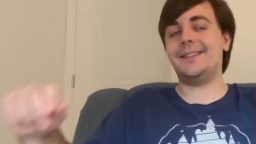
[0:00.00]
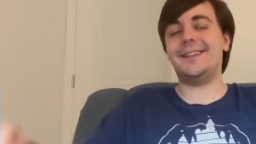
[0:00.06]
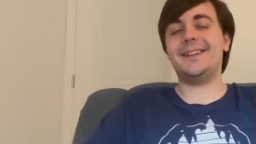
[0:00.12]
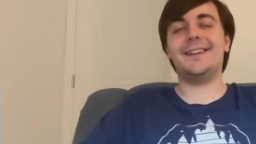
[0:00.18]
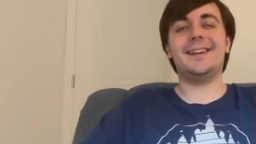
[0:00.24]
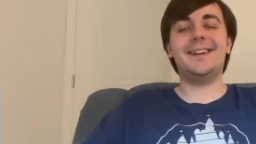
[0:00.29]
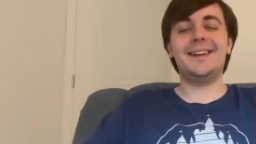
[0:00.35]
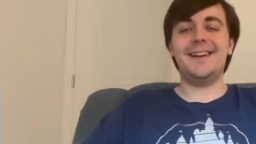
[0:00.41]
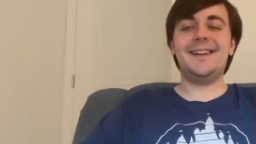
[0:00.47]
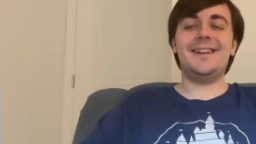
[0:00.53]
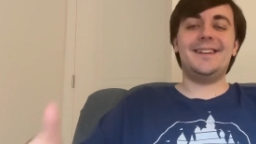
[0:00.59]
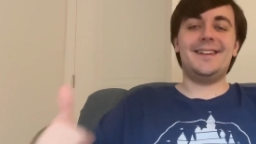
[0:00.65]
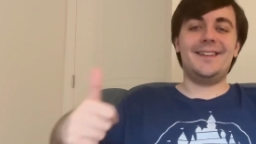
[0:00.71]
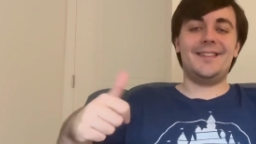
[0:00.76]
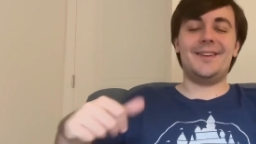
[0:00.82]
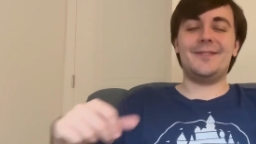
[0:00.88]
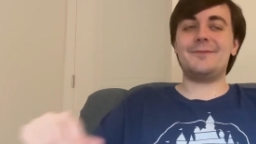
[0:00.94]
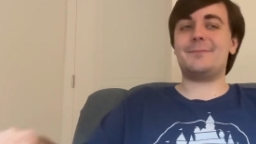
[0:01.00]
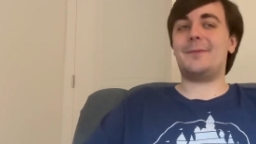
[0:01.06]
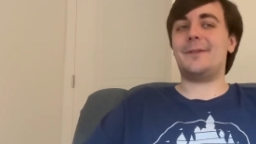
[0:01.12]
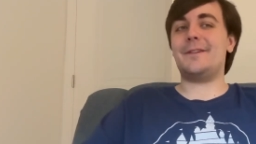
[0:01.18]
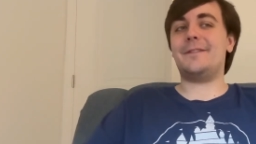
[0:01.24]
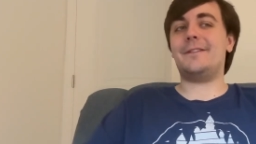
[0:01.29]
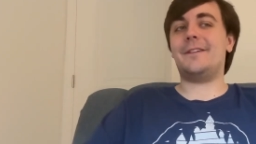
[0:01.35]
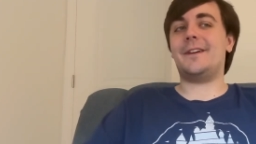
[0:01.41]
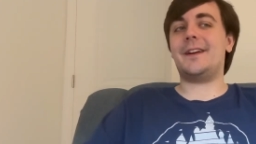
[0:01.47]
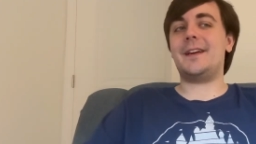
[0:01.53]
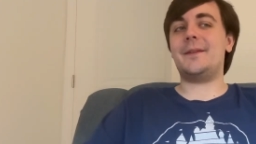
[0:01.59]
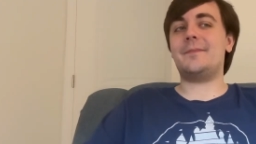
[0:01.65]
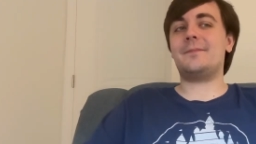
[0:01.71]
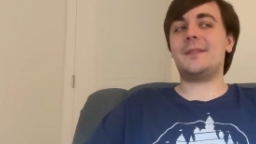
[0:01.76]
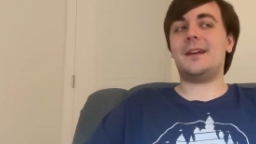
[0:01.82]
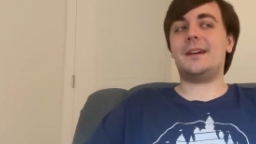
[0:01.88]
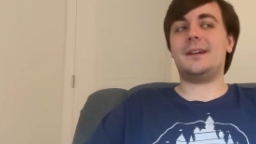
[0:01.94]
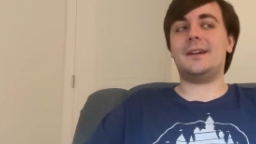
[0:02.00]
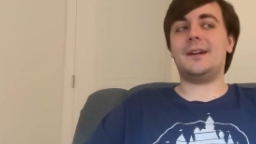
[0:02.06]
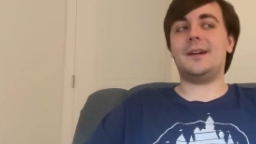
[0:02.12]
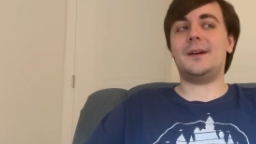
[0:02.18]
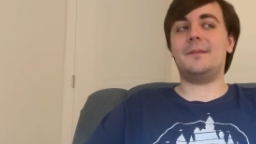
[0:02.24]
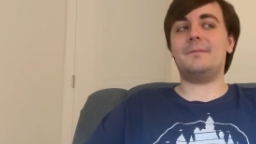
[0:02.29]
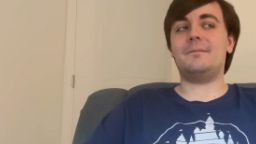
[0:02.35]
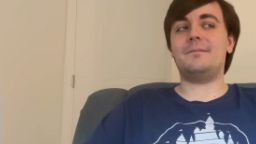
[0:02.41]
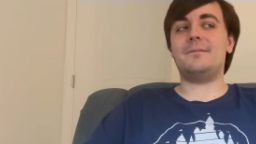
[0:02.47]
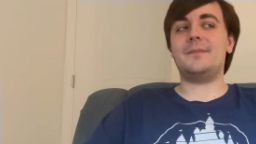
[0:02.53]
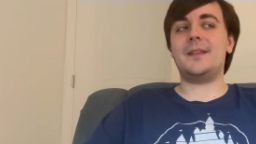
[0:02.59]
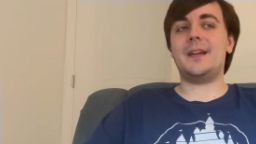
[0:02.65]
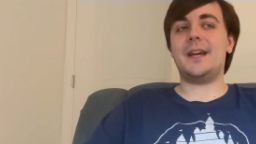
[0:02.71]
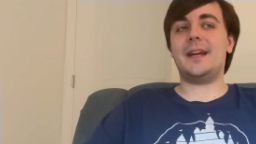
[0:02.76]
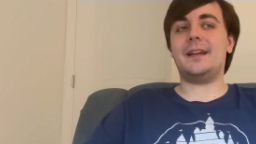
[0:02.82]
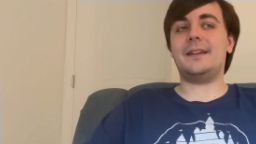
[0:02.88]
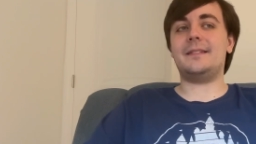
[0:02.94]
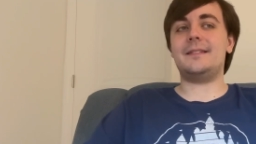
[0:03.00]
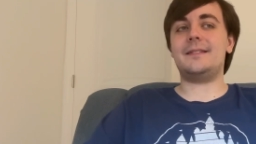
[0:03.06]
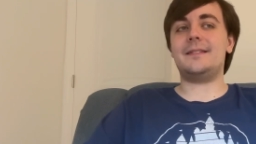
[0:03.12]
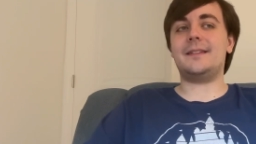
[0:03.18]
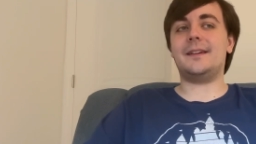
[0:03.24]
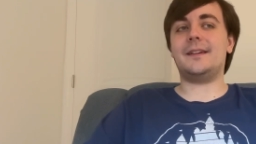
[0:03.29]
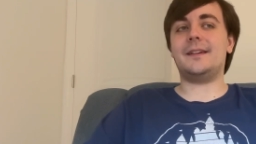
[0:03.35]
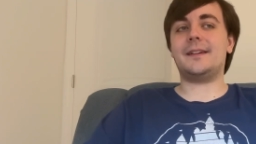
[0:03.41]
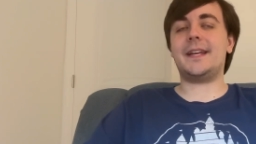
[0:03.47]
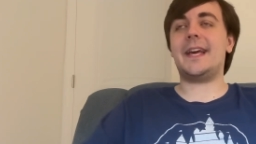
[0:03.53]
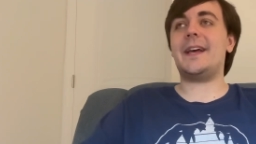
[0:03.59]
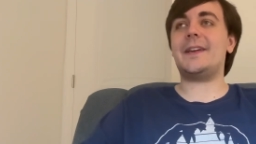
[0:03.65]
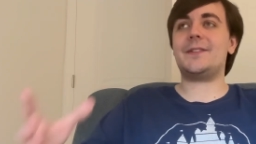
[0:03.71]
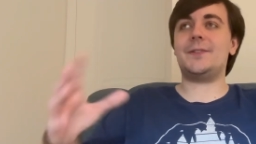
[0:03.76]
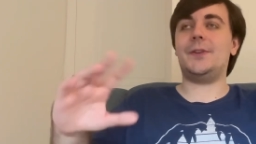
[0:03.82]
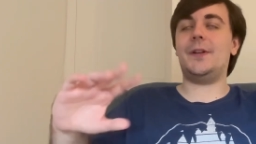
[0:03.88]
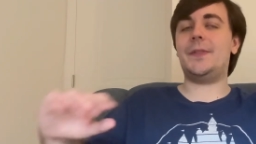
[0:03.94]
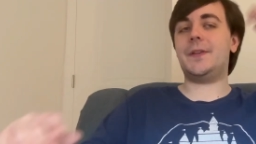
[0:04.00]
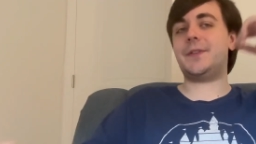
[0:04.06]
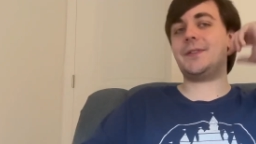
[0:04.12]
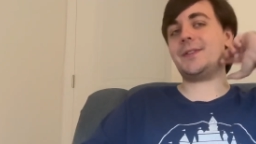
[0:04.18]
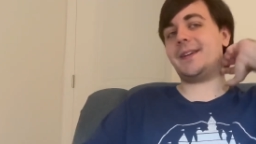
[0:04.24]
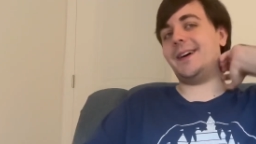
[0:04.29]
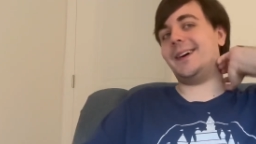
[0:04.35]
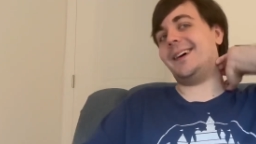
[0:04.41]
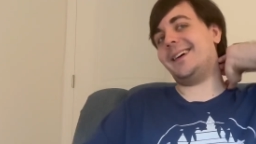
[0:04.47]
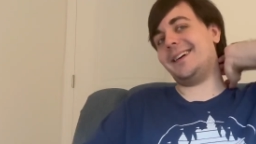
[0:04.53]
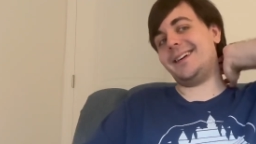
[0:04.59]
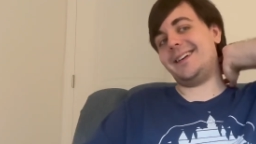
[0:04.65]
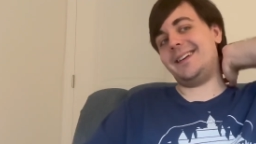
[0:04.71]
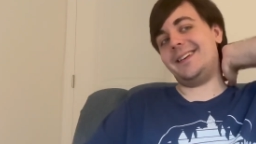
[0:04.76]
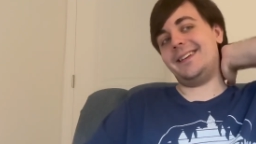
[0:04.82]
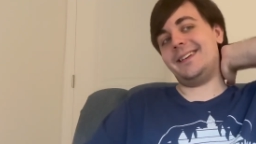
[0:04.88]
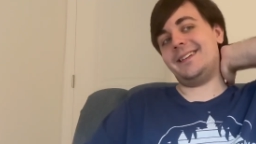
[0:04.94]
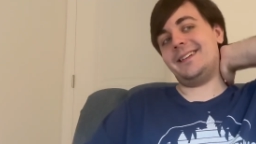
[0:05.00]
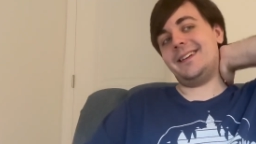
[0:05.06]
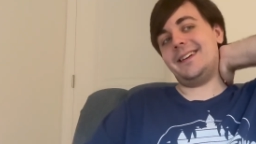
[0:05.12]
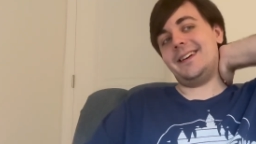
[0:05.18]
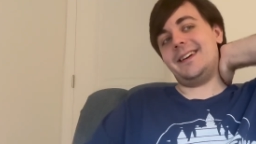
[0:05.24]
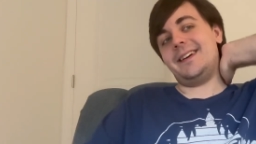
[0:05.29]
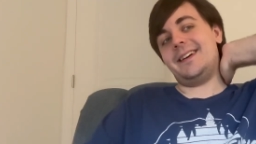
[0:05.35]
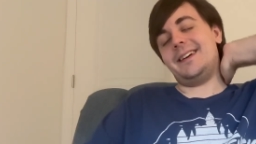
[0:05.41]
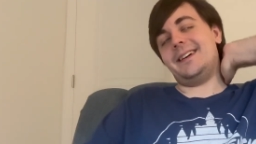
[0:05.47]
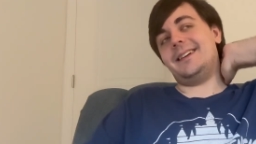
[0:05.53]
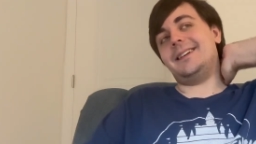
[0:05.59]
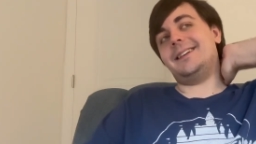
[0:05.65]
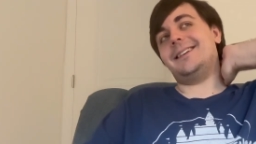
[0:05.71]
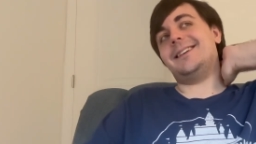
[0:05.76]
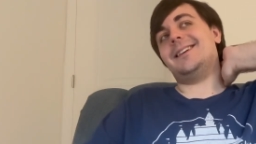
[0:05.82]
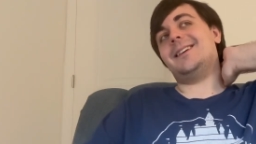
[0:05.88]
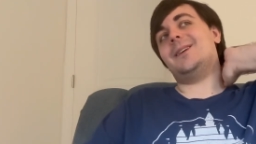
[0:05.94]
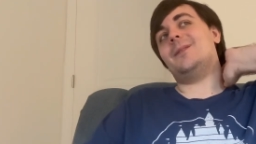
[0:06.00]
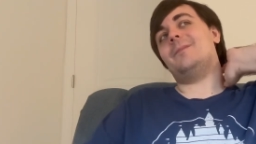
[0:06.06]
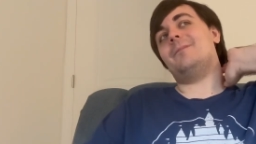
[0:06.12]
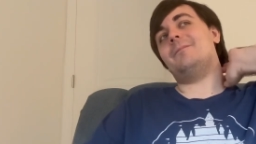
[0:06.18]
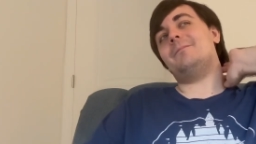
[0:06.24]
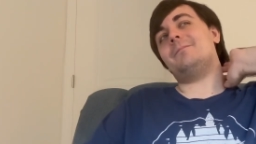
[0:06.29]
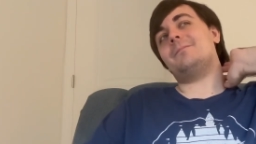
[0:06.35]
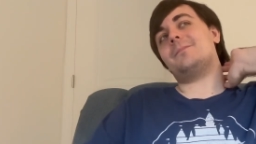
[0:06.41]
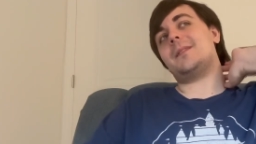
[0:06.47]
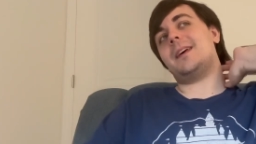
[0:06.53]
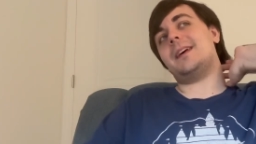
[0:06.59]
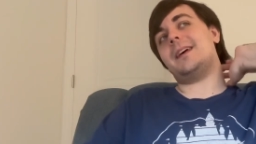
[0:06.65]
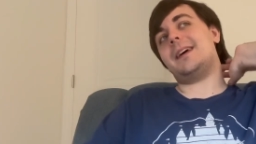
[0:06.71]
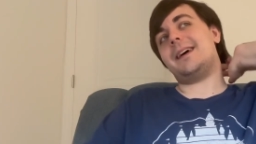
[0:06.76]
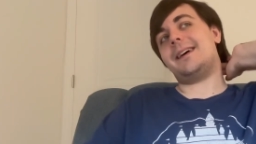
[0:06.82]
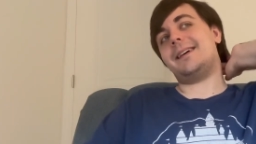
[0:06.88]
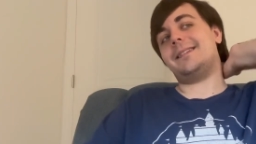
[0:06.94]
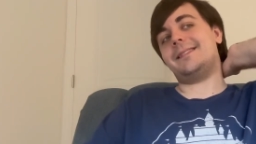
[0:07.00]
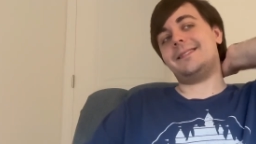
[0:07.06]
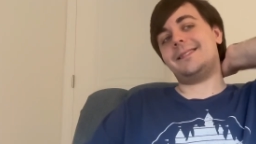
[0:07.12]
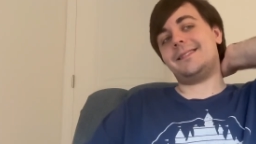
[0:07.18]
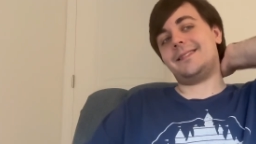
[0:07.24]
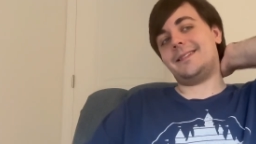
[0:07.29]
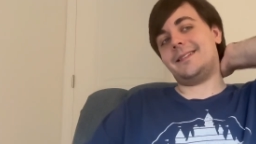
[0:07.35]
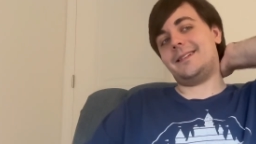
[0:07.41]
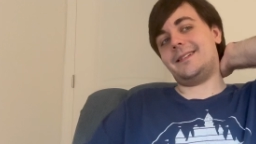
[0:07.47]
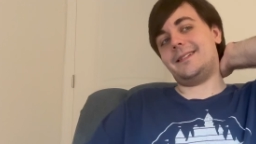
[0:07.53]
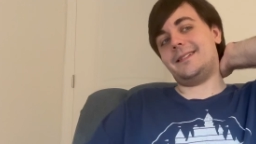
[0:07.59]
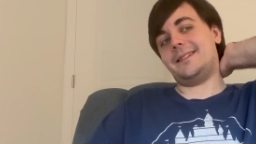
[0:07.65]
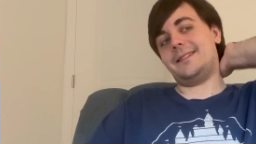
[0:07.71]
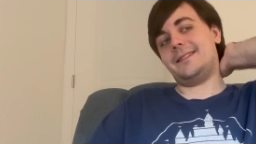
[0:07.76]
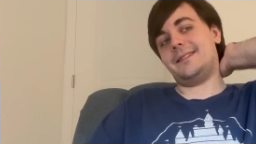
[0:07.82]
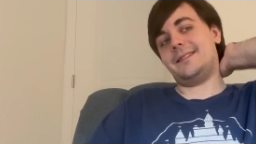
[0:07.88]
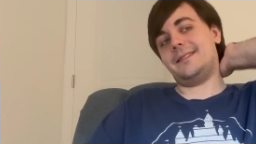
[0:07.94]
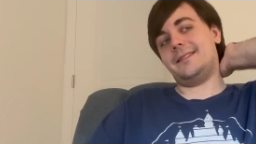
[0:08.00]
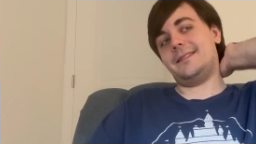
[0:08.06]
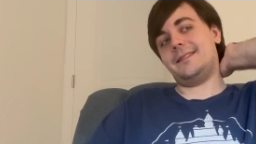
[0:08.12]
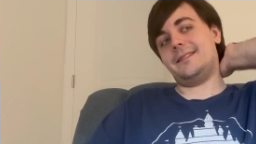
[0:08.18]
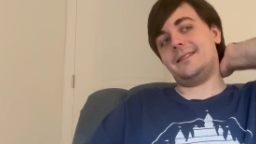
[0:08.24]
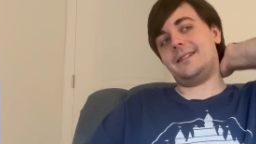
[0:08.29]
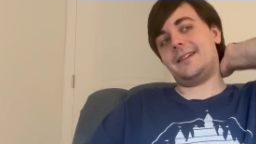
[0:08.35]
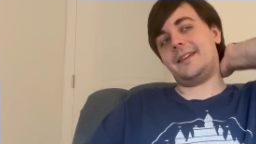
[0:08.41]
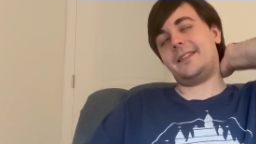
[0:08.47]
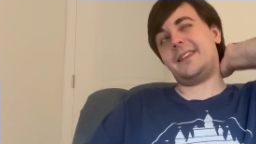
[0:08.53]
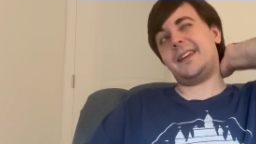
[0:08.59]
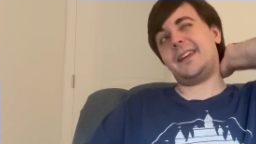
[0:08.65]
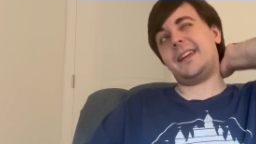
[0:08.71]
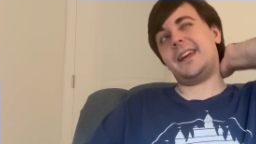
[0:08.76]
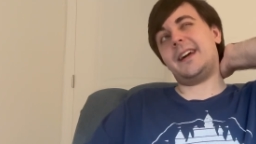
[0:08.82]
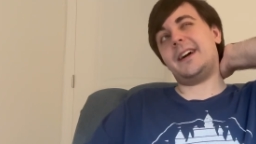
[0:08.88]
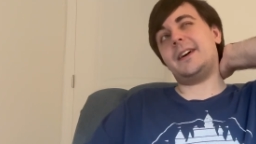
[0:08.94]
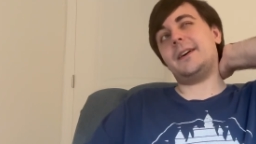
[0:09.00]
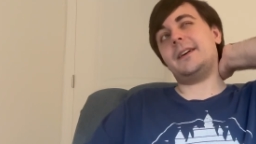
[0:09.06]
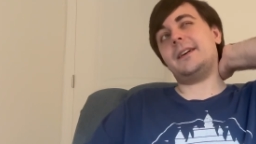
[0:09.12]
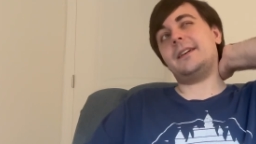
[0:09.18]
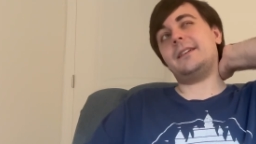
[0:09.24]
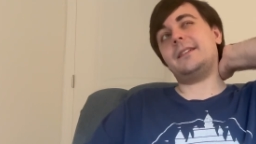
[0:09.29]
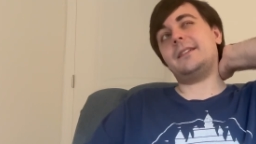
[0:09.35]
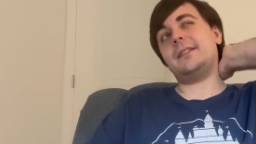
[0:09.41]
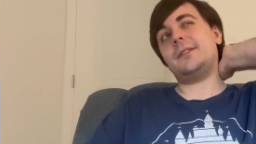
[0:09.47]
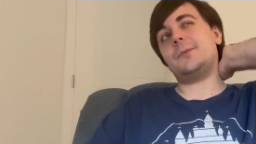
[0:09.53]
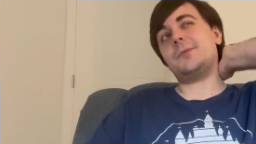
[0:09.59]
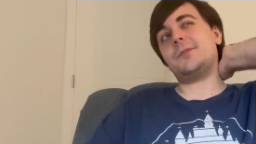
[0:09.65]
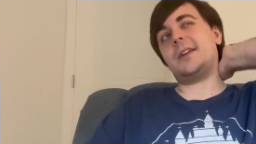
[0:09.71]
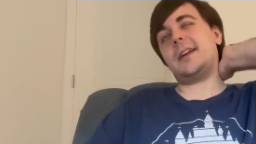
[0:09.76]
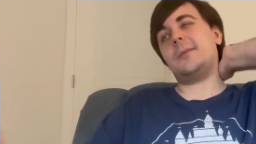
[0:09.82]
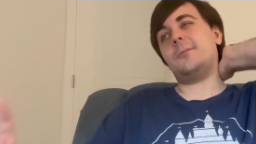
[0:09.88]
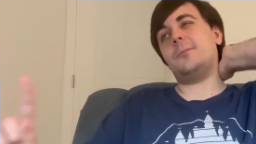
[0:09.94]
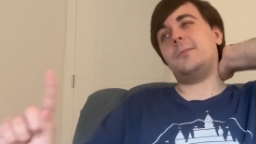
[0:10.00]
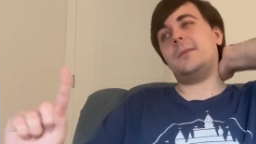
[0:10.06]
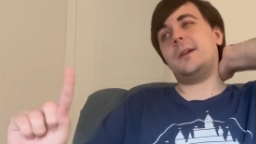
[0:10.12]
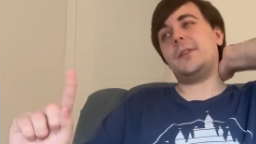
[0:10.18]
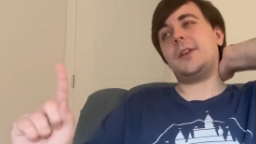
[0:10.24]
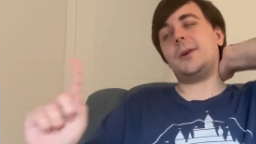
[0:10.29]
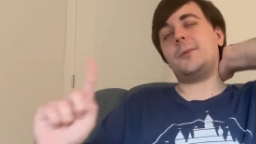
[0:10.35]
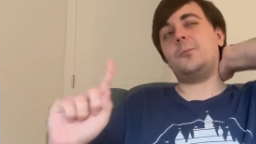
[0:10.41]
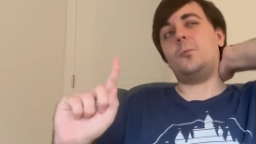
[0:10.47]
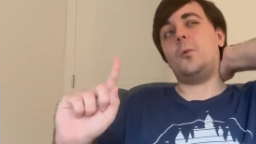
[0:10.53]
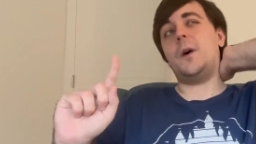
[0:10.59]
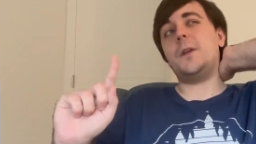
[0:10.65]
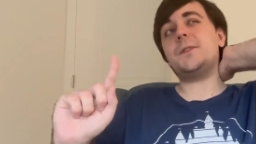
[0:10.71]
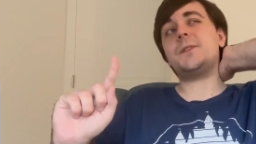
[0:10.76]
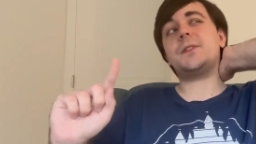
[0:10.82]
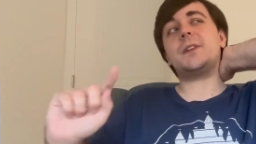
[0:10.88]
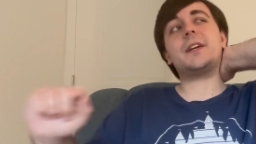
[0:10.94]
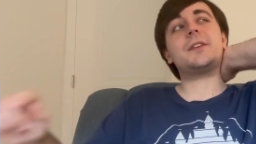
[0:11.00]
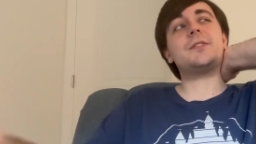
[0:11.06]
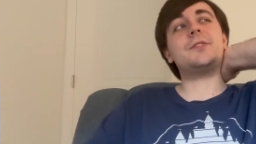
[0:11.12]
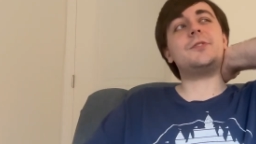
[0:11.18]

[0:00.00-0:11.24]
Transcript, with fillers: Like that was pretty funny. Um and uh Castle in the Sky um and uh I think yeah, there was like I think one sex